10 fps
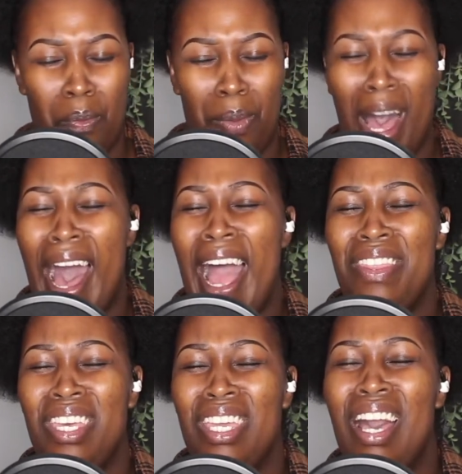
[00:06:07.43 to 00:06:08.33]
By
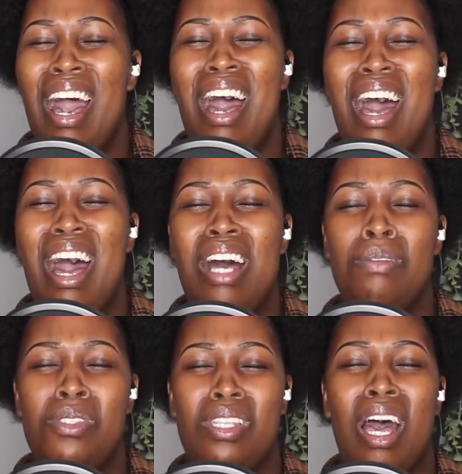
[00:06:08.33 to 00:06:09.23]
the
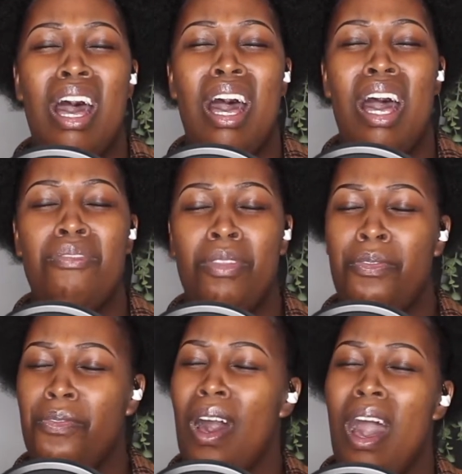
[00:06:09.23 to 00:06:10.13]
arms of the
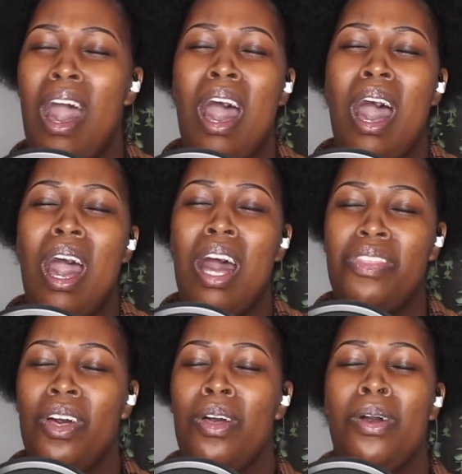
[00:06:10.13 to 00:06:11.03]

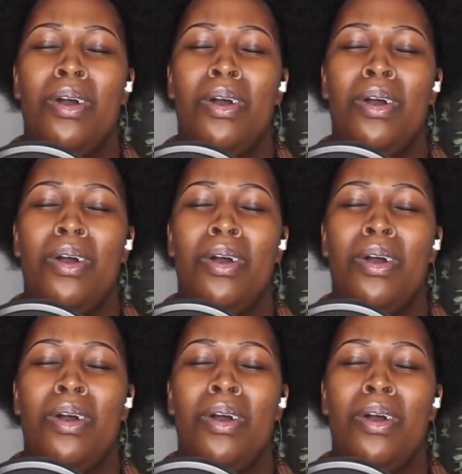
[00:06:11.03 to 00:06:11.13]
Father,